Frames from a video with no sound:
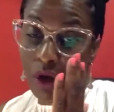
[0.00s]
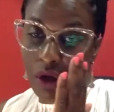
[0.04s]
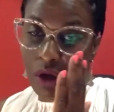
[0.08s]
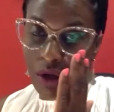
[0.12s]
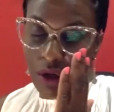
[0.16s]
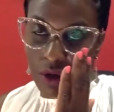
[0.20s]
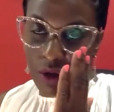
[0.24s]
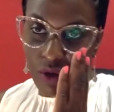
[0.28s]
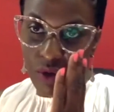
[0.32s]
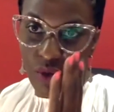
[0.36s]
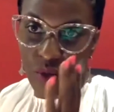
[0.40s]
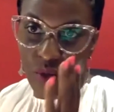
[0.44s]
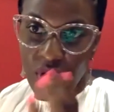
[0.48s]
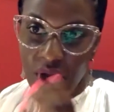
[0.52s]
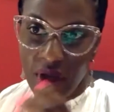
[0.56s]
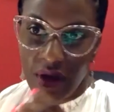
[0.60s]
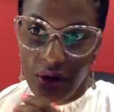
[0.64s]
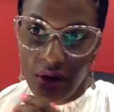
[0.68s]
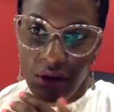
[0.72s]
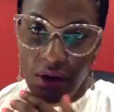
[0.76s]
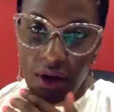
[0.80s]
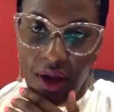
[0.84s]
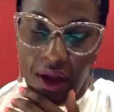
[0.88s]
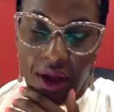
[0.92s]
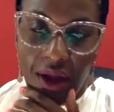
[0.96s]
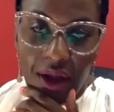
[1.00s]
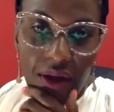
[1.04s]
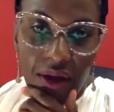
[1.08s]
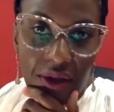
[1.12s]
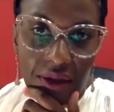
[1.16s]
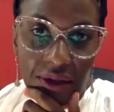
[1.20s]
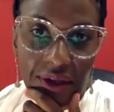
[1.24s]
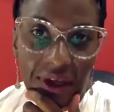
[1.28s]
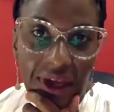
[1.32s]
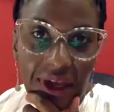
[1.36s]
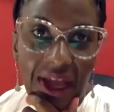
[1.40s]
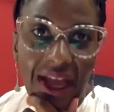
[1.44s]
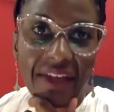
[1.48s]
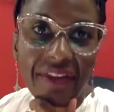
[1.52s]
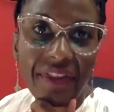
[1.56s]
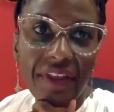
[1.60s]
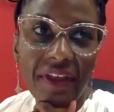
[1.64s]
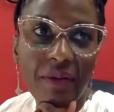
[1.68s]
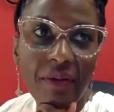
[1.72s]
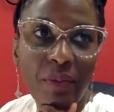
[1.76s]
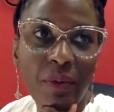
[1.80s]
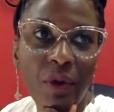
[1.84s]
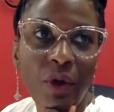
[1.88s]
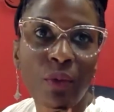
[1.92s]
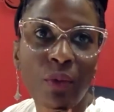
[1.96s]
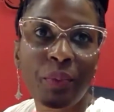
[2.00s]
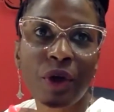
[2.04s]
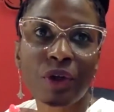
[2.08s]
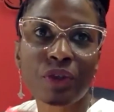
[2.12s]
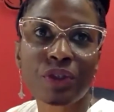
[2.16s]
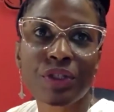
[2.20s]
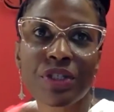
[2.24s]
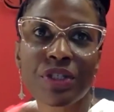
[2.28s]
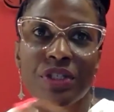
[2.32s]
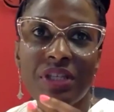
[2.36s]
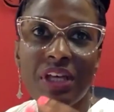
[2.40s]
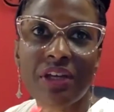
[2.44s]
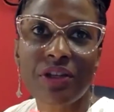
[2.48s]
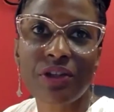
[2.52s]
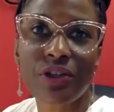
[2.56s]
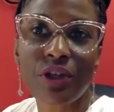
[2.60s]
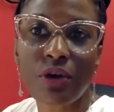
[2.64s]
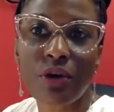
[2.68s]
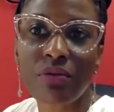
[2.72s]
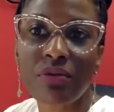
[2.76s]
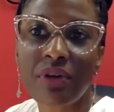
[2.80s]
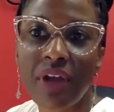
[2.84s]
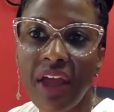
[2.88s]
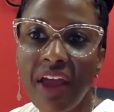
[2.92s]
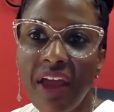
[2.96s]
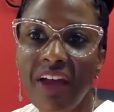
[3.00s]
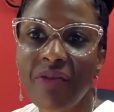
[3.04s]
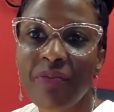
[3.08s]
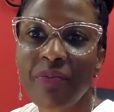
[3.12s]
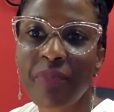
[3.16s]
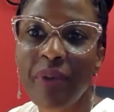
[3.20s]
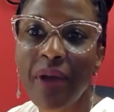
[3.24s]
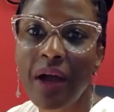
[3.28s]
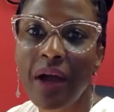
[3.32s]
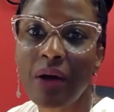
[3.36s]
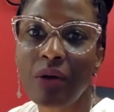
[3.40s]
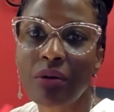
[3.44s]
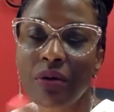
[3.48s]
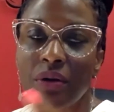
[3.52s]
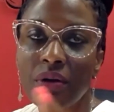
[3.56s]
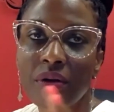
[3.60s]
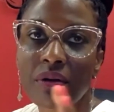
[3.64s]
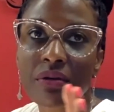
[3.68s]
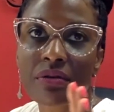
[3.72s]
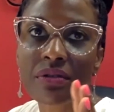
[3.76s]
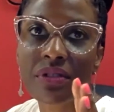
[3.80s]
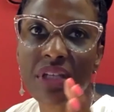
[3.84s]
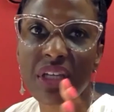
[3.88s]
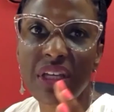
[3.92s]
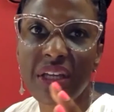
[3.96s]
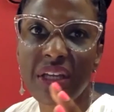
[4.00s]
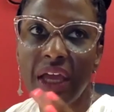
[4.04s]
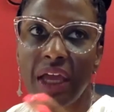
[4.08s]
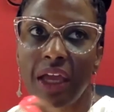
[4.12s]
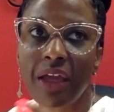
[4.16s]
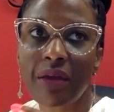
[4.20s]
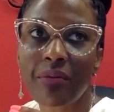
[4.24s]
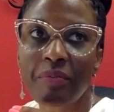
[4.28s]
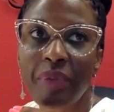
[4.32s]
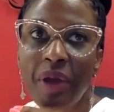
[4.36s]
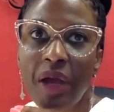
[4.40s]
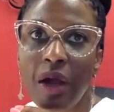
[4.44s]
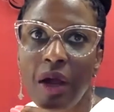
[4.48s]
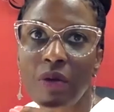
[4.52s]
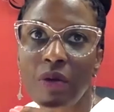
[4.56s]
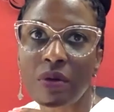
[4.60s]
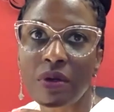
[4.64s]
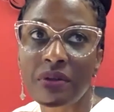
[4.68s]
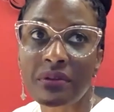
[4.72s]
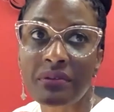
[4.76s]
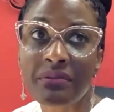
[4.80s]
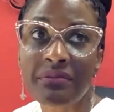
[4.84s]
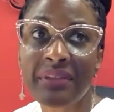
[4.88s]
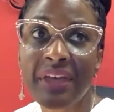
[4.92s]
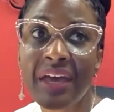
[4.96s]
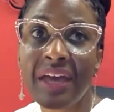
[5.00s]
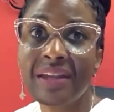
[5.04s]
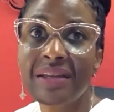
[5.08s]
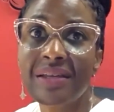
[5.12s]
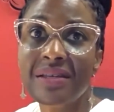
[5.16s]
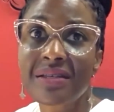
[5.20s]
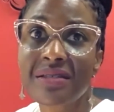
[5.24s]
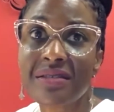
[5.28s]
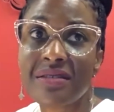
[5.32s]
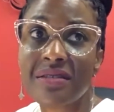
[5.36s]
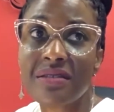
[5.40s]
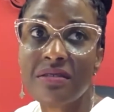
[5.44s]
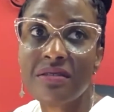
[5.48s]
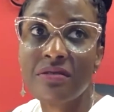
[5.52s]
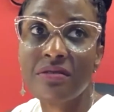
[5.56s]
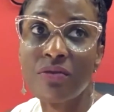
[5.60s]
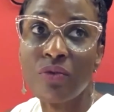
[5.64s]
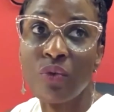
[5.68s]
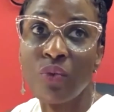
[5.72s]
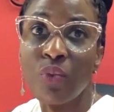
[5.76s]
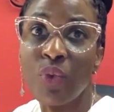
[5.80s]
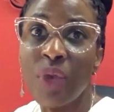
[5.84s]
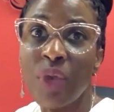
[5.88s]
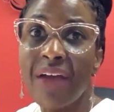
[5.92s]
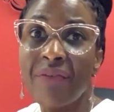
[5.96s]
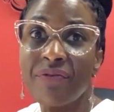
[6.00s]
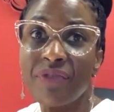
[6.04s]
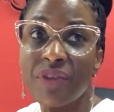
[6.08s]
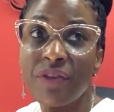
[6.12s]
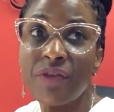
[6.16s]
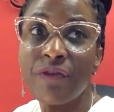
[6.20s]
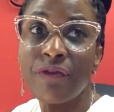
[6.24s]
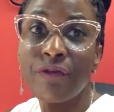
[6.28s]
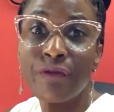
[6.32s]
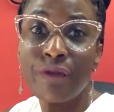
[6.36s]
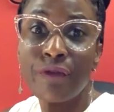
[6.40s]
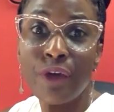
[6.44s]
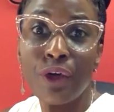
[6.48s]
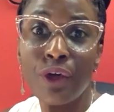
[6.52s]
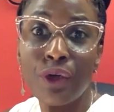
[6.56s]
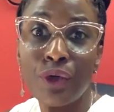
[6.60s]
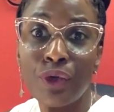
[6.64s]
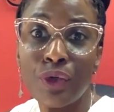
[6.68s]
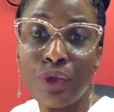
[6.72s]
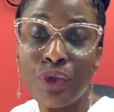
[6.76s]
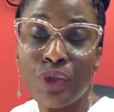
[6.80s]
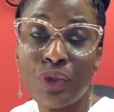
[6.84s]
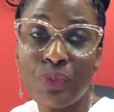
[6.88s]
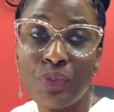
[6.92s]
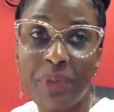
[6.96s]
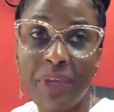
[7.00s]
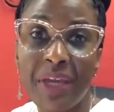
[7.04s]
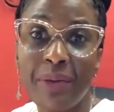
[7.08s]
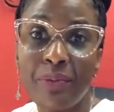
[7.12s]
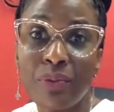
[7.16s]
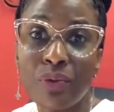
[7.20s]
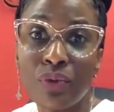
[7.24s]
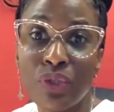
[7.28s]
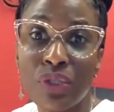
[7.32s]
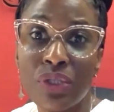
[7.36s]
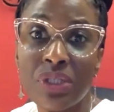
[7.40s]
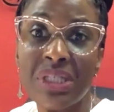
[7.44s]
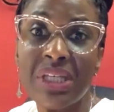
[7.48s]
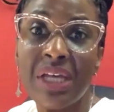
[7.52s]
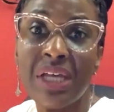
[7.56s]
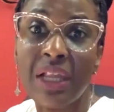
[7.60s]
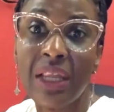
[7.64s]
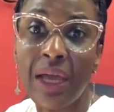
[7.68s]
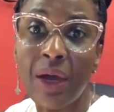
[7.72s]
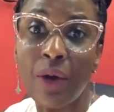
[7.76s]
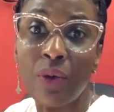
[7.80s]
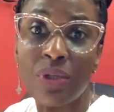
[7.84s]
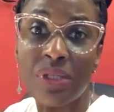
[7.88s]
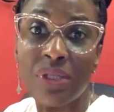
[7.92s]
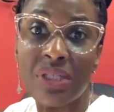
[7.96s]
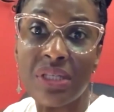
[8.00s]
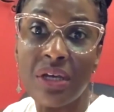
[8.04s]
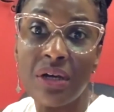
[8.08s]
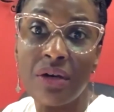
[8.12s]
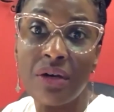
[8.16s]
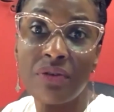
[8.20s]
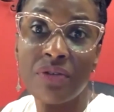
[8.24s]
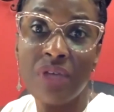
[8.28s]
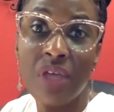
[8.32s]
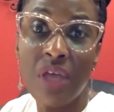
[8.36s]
Well, I think for persons that don't have power to gain power, that is, we have to first be able to tell ourselves,